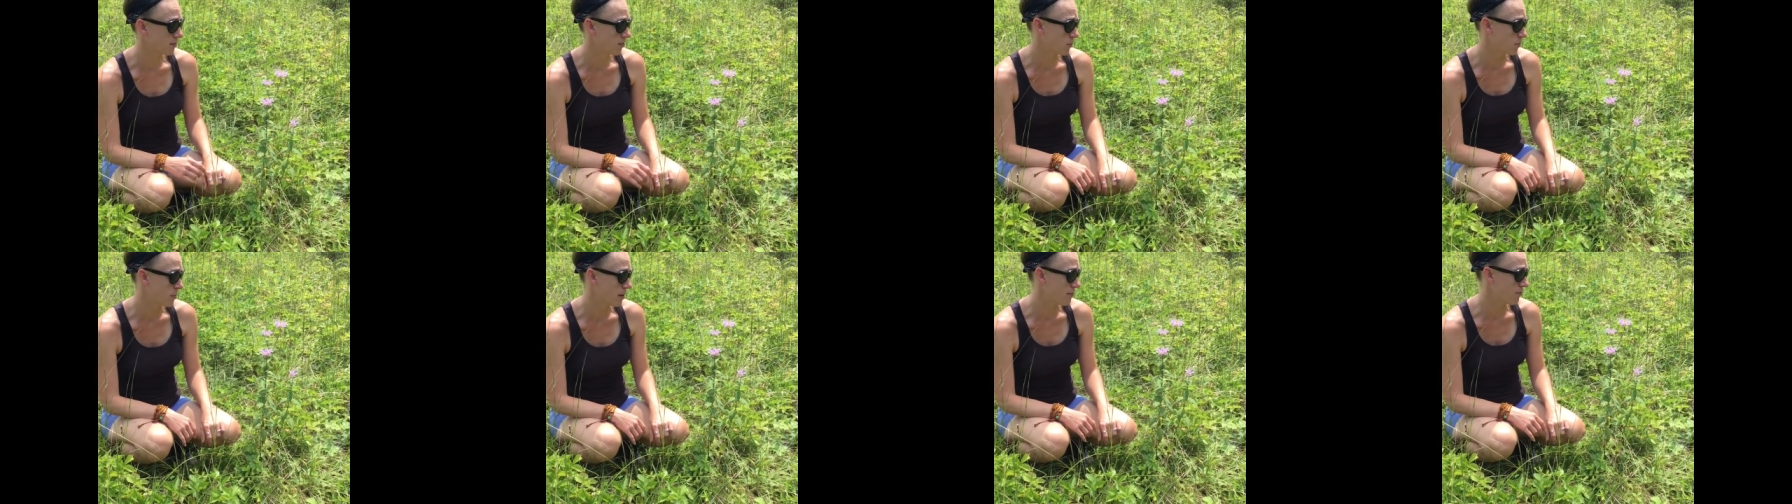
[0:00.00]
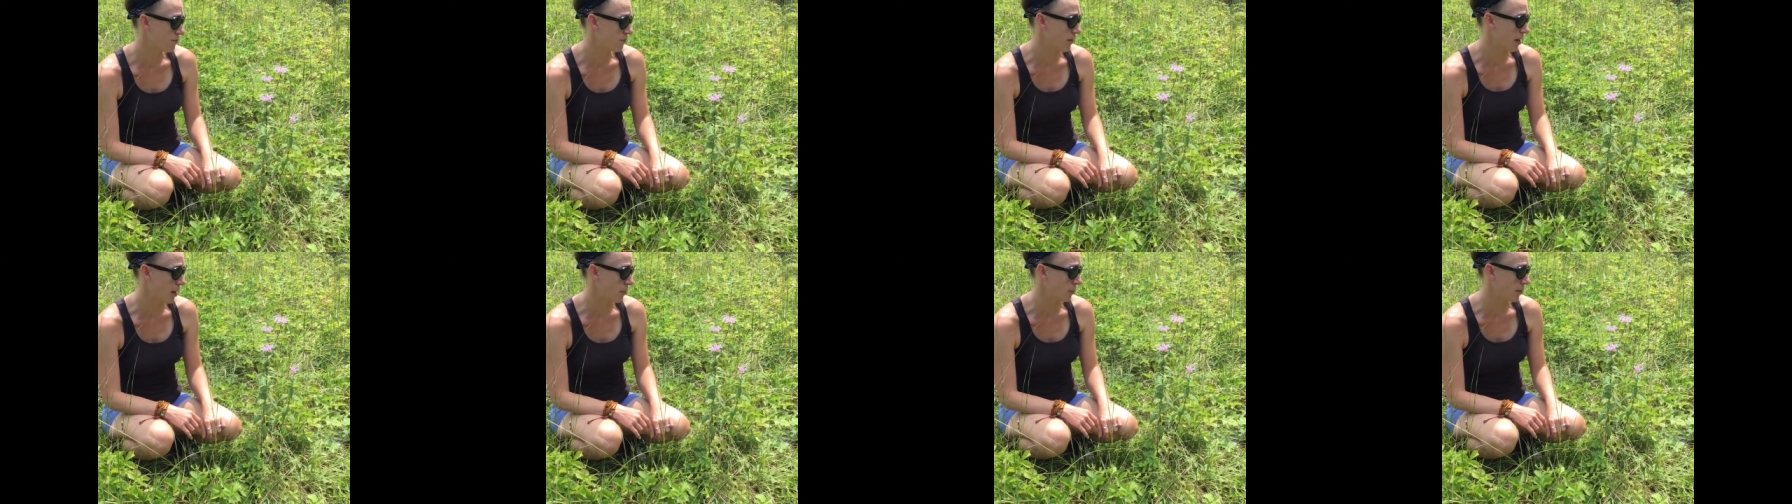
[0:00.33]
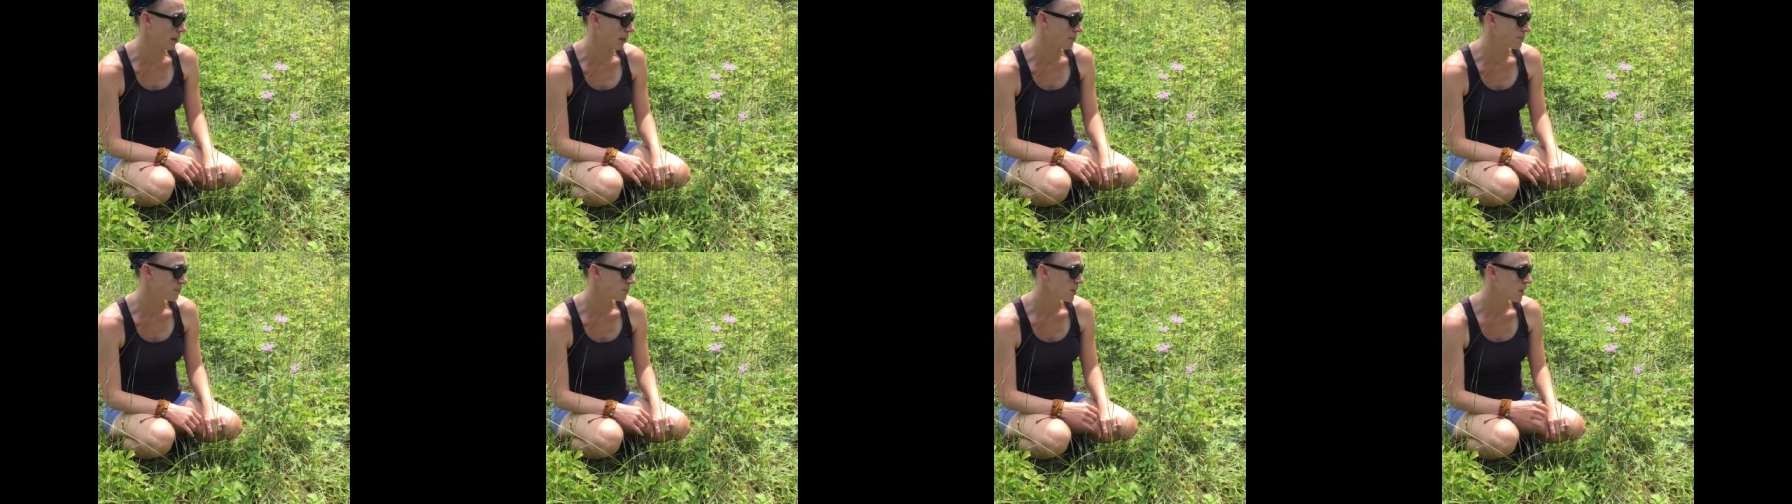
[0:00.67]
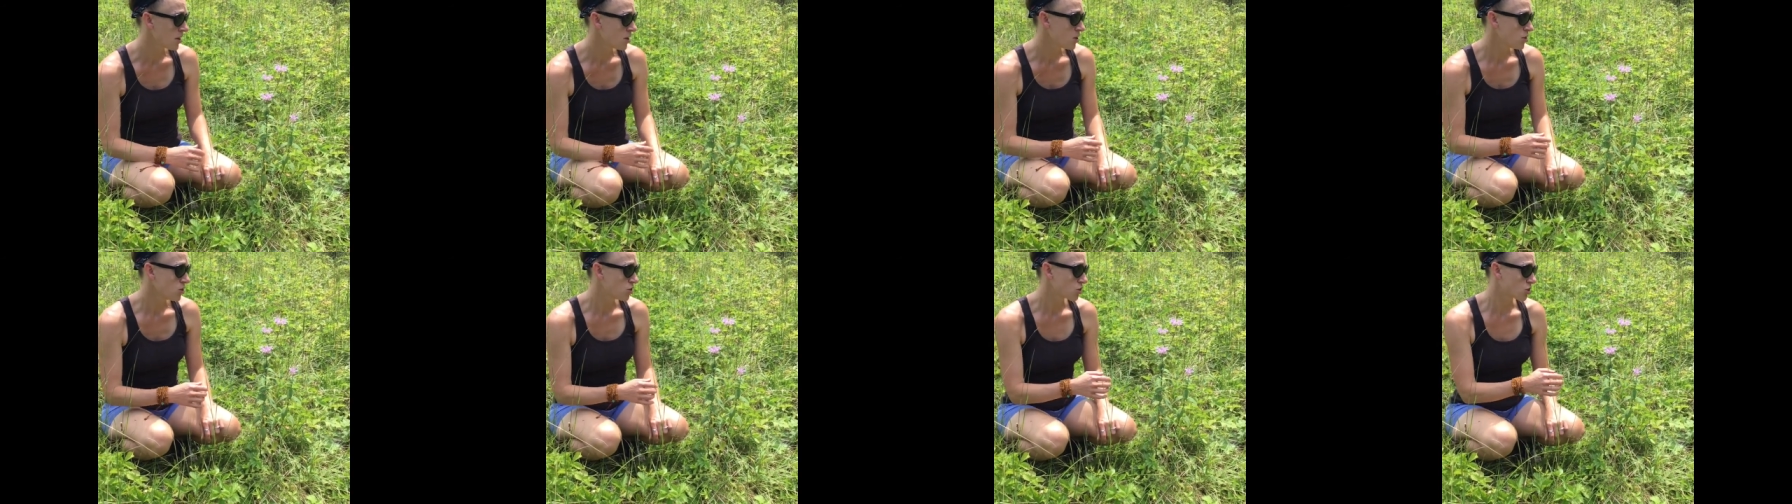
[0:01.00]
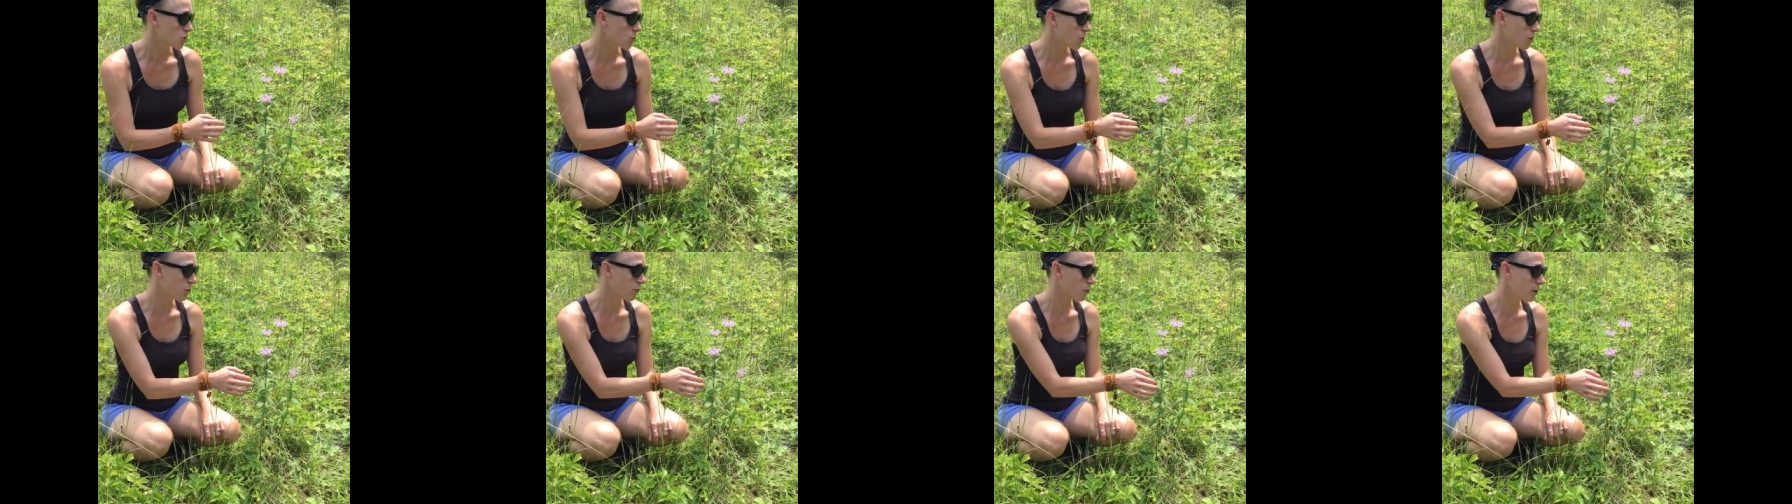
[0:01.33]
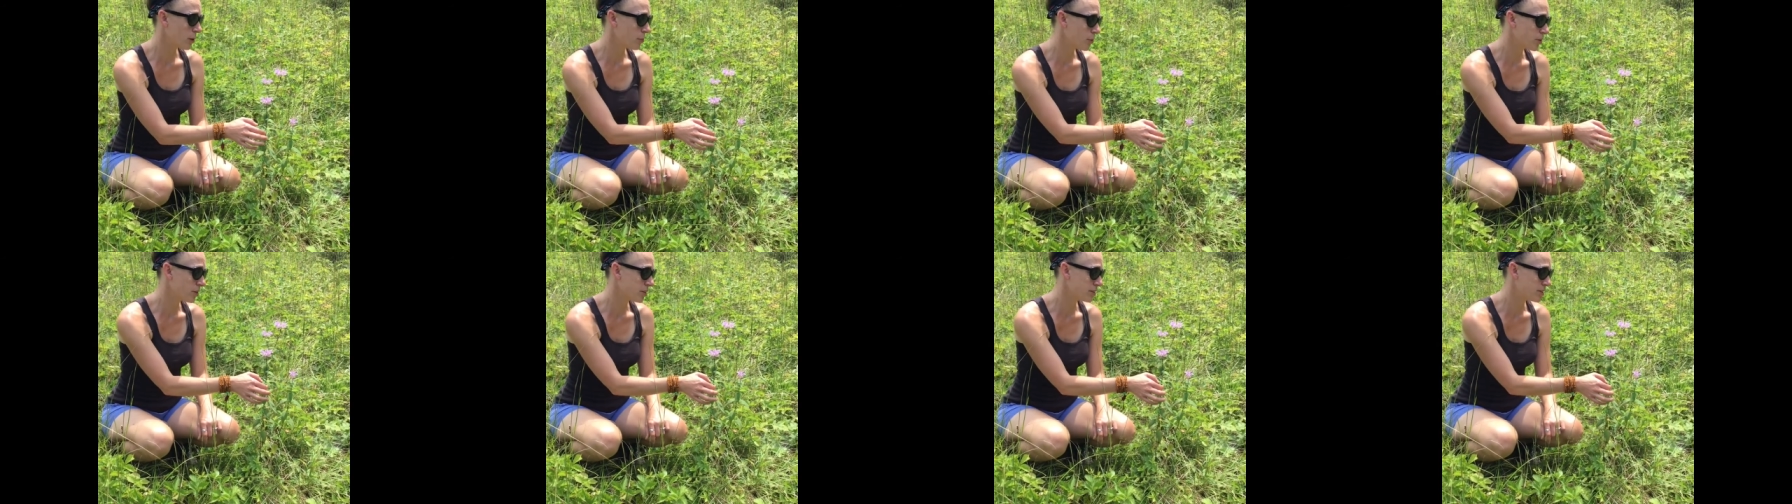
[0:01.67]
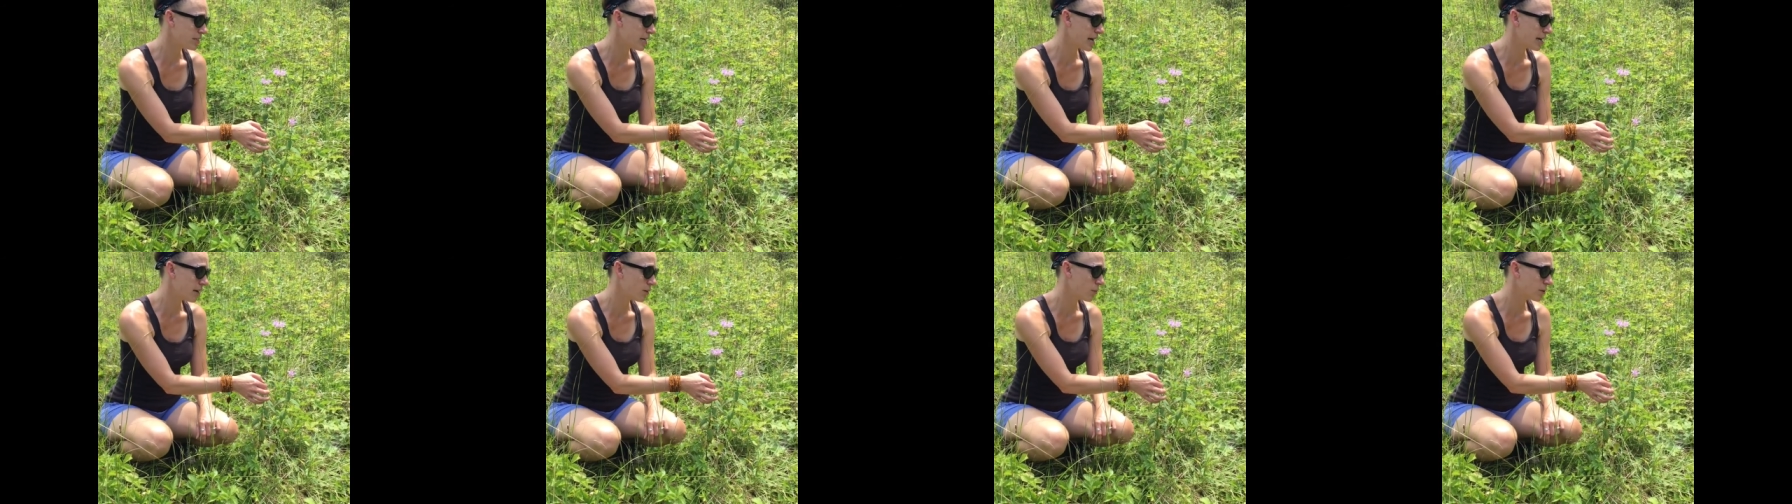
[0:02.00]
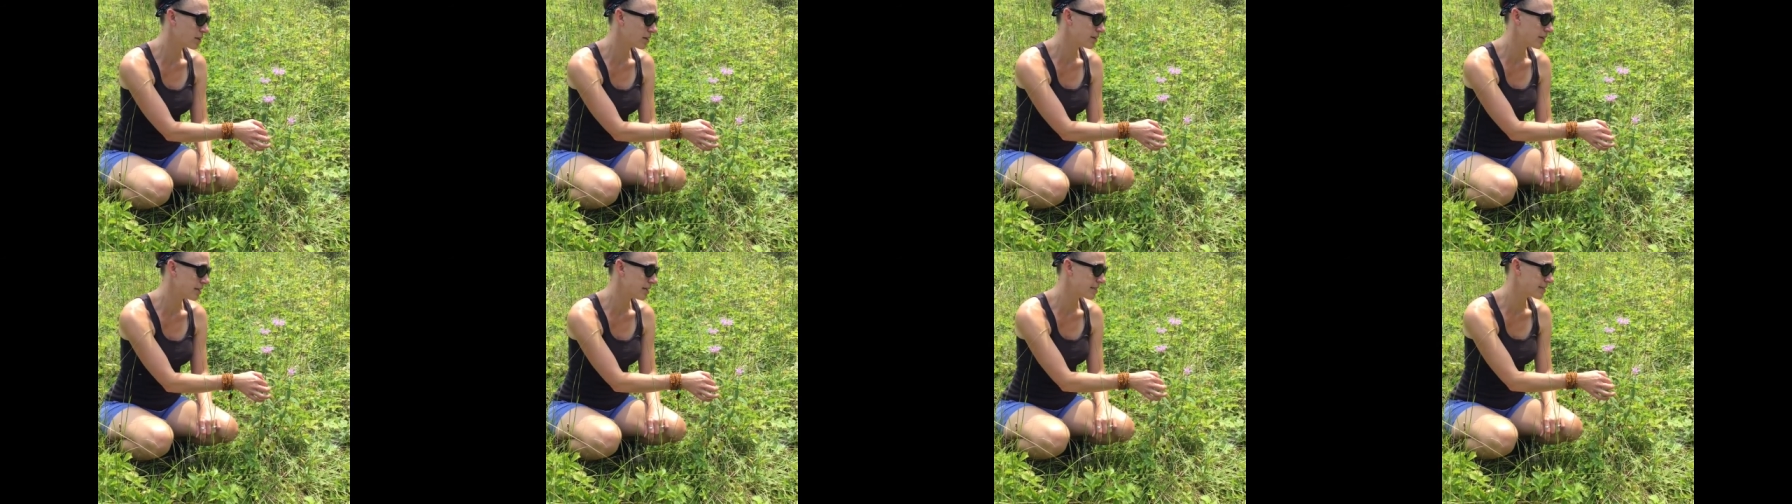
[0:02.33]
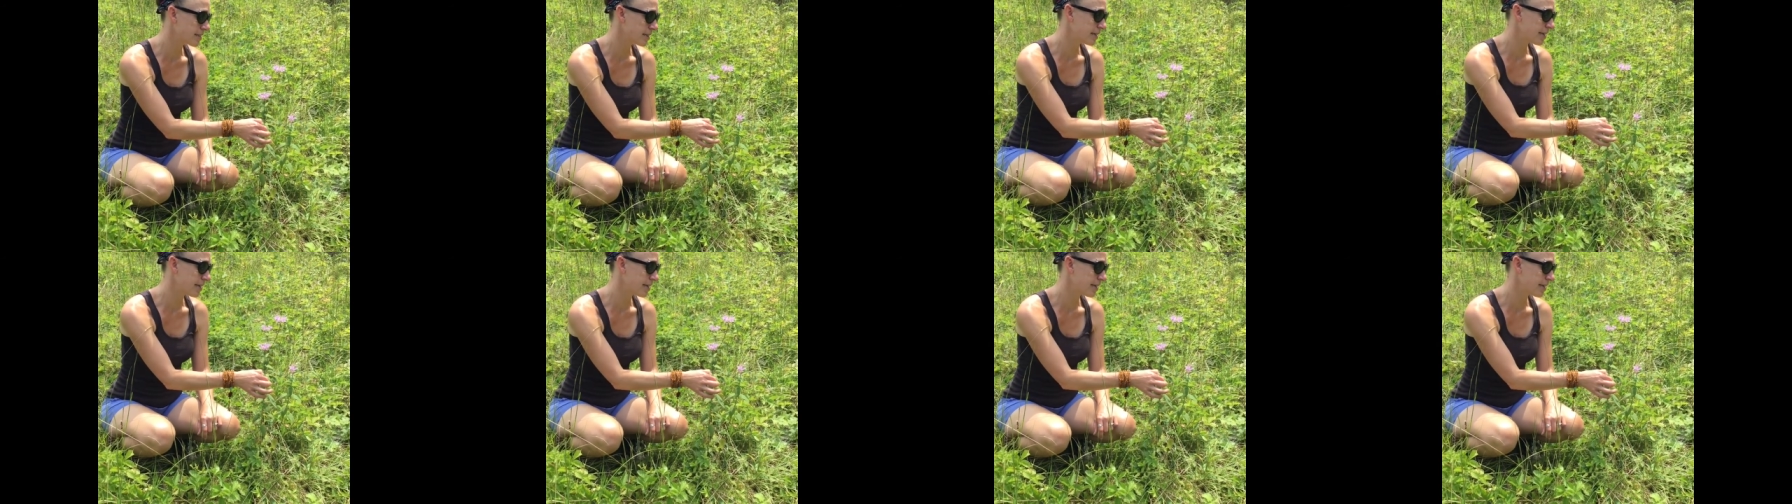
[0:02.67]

of the mint family. So if we were to take one of these